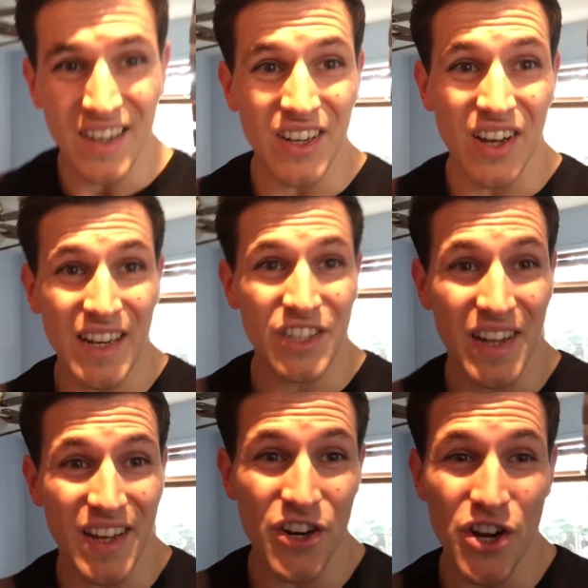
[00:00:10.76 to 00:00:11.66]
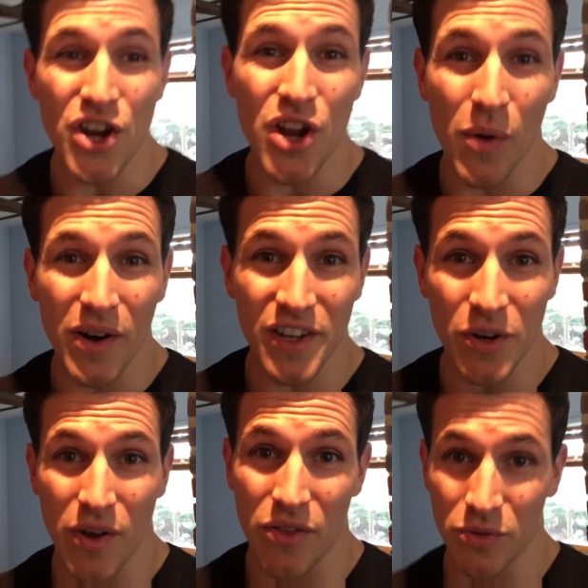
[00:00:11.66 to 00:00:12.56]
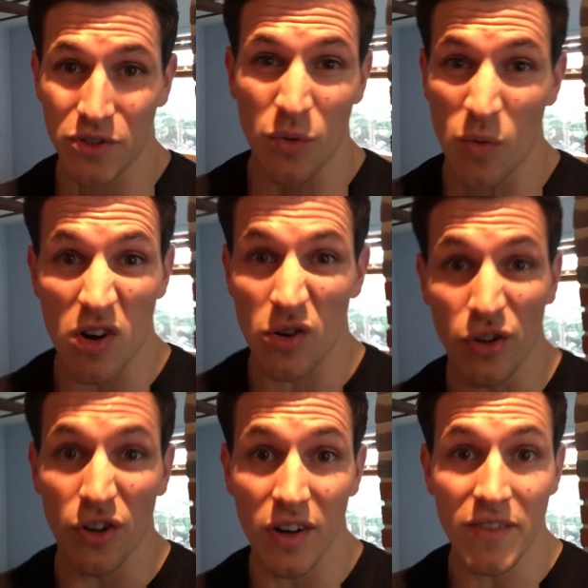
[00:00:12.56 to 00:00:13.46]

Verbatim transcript: And I actually had no idea whether it was going to work or not.